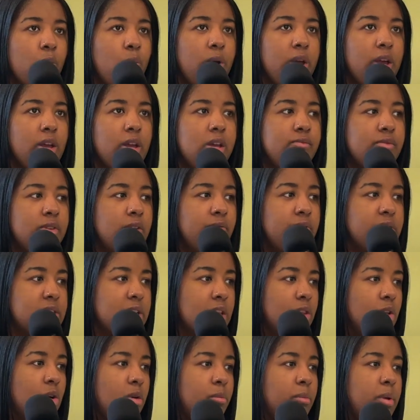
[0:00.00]
with, even if it's a
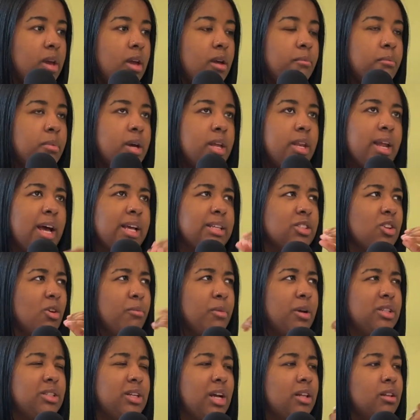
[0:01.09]
little bit, but not so
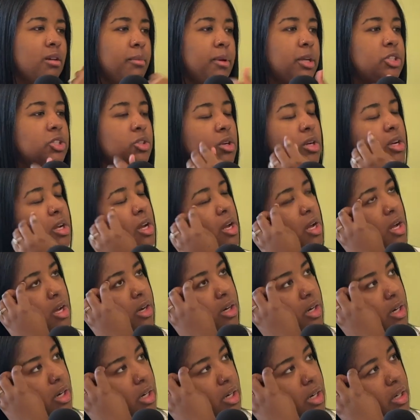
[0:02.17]
much elementary.
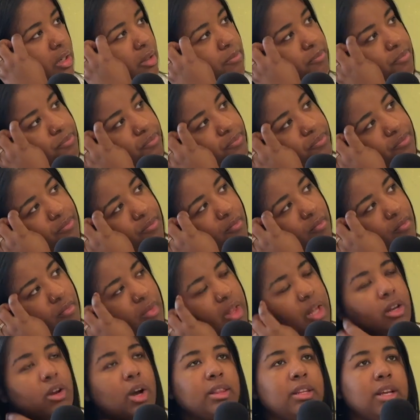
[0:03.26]
Yeah. No,
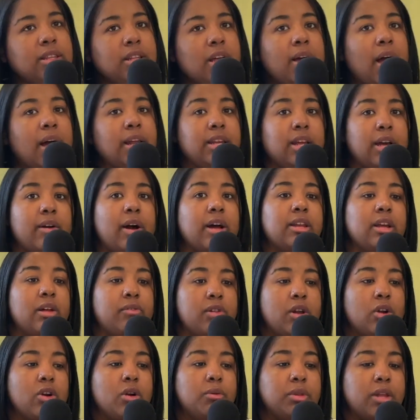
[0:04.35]
I think that I
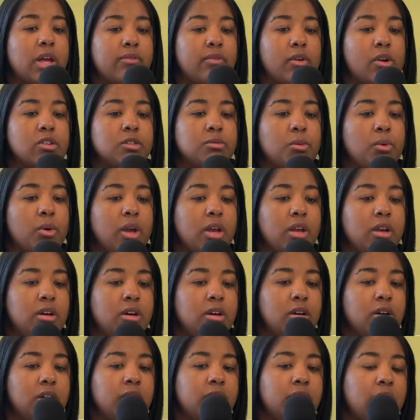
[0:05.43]
definitely agree with that first point
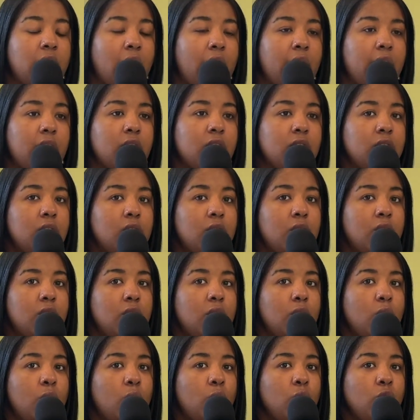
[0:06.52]
of like,
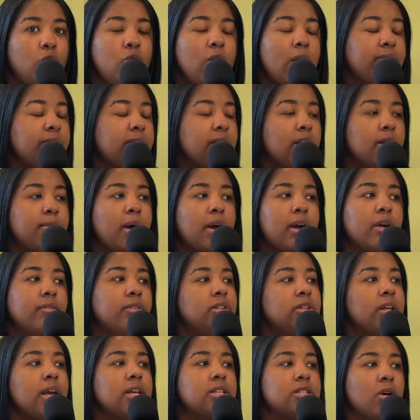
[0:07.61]
you have to think about
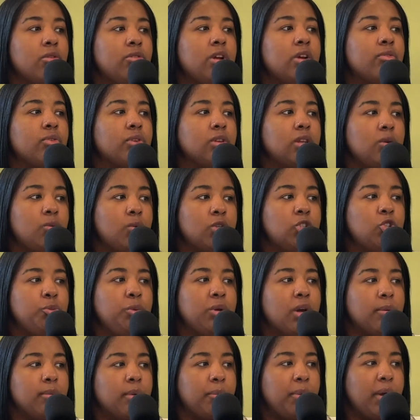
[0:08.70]
everything so differently once you
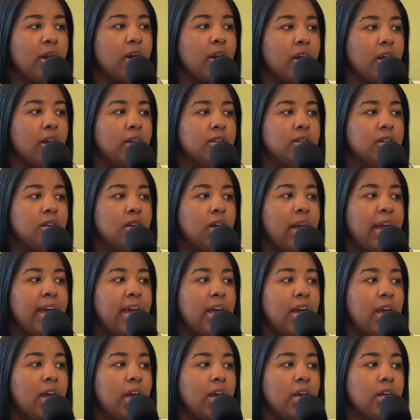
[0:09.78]
become a parent.
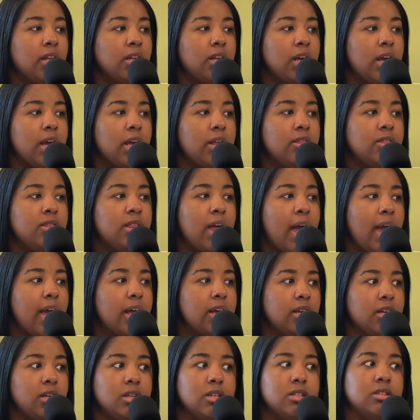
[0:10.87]
And
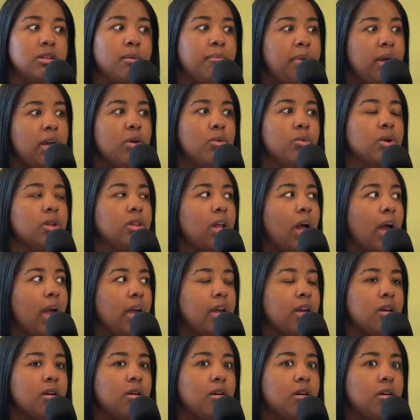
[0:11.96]
that is a big one.
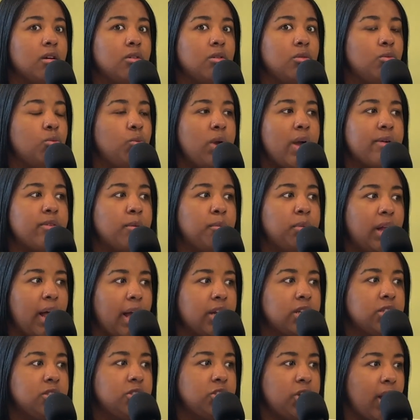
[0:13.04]
Like, we have a
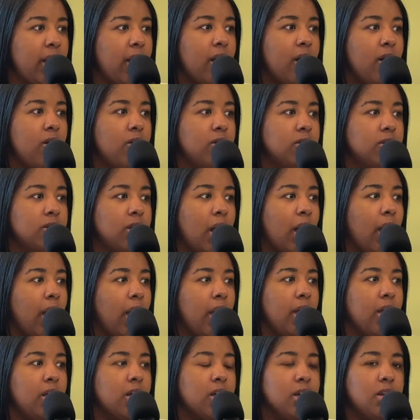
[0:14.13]
black child,
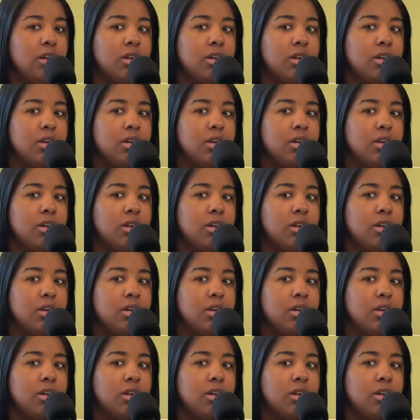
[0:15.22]
like,